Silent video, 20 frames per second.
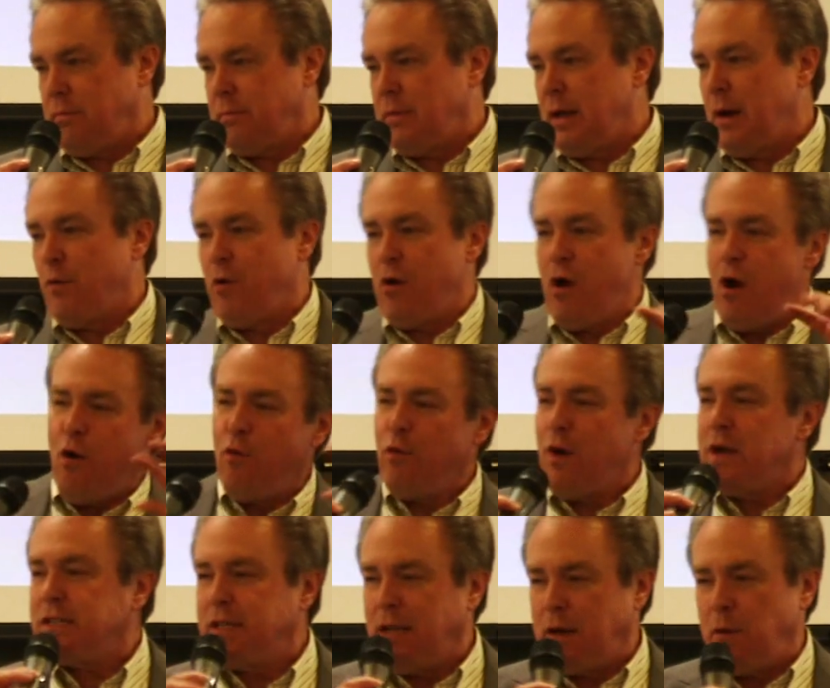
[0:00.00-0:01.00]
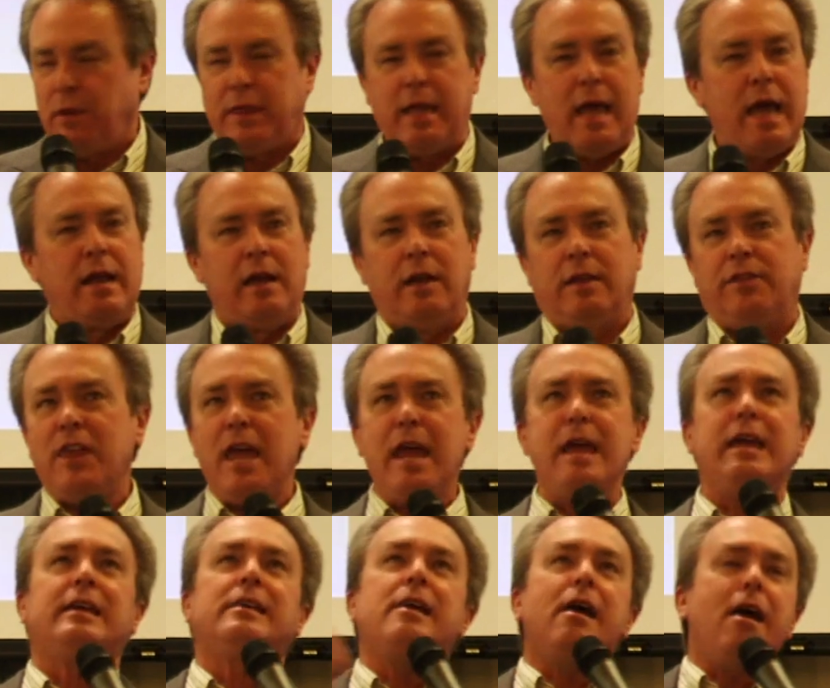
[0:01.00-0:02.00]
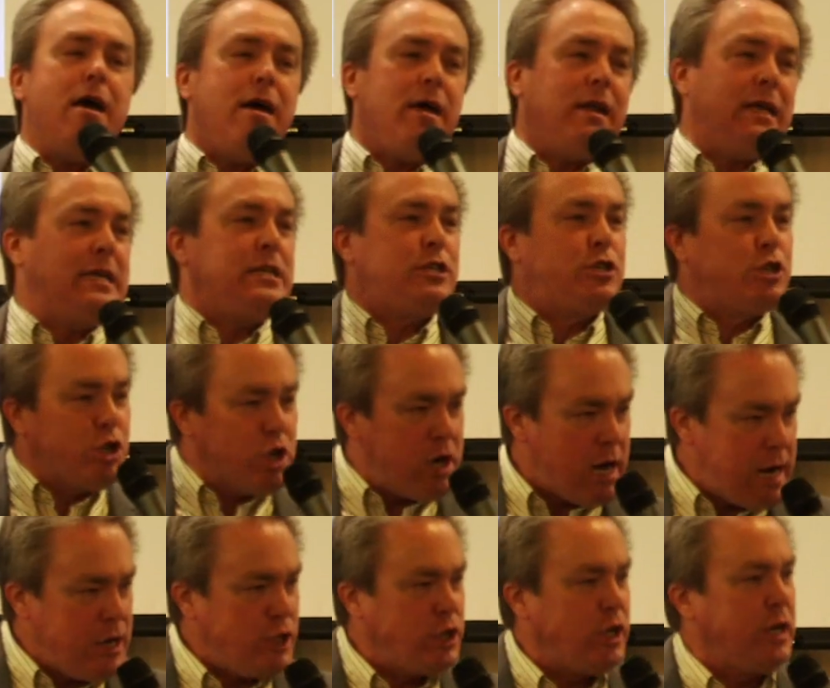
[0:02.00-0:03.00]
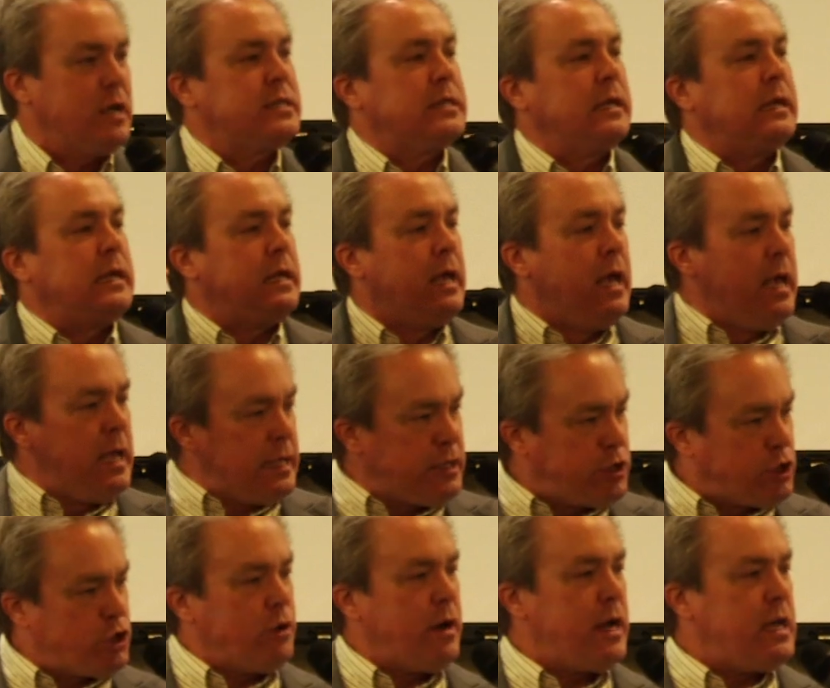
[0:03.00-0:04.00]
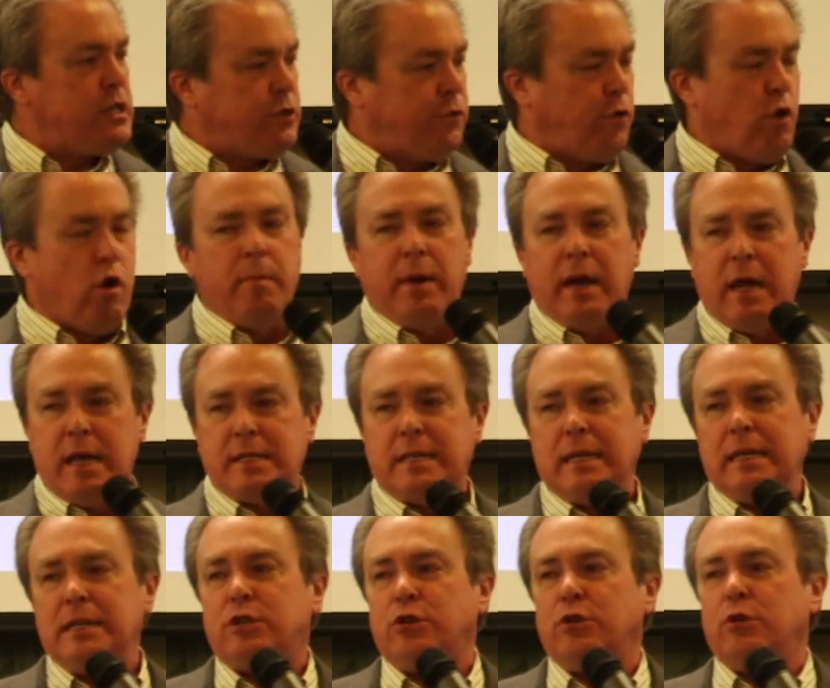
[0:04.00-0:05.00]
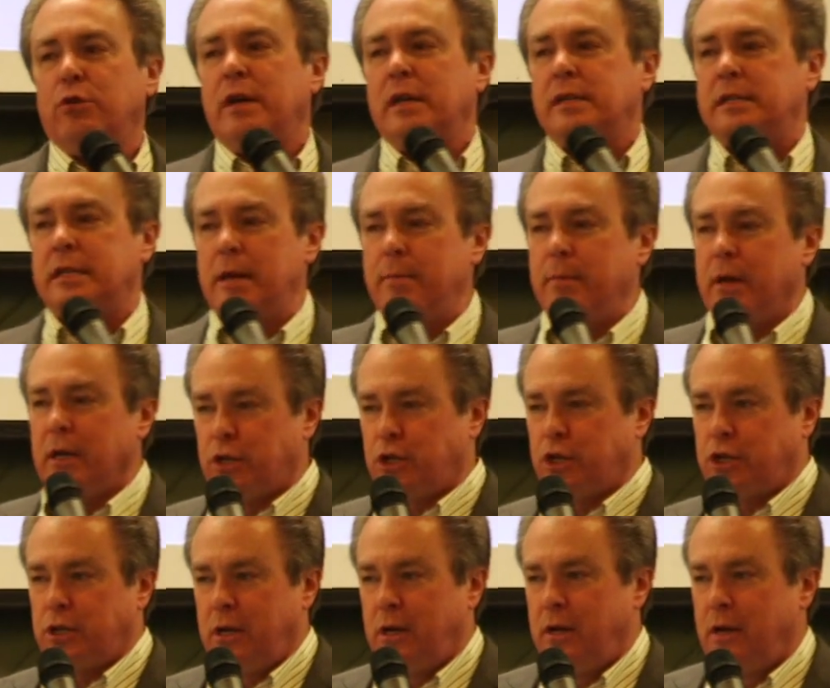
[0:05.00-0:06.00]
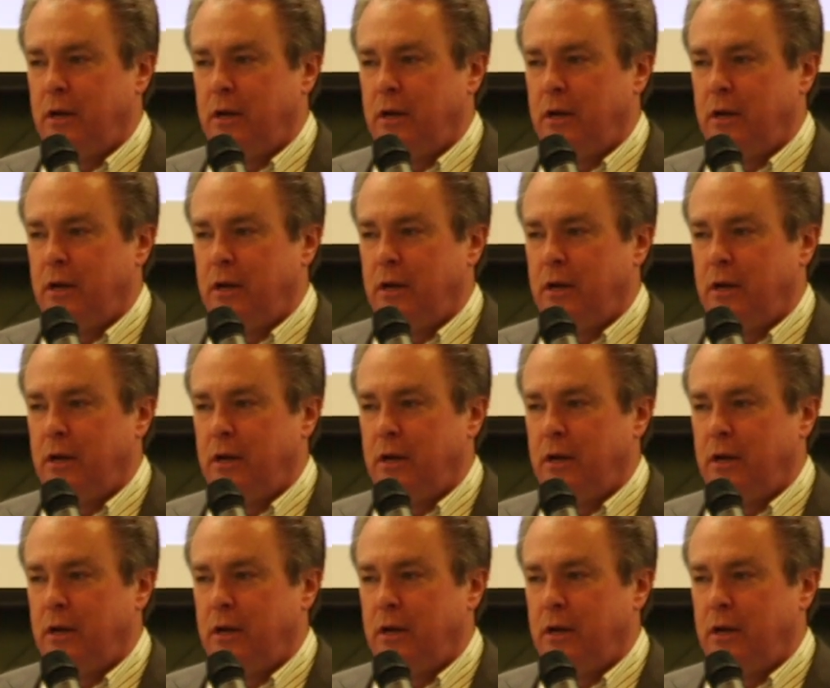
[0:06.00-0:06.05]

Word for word: And we're all wrestling with that. And thank God he's changing us and he, he's transforming us into his image.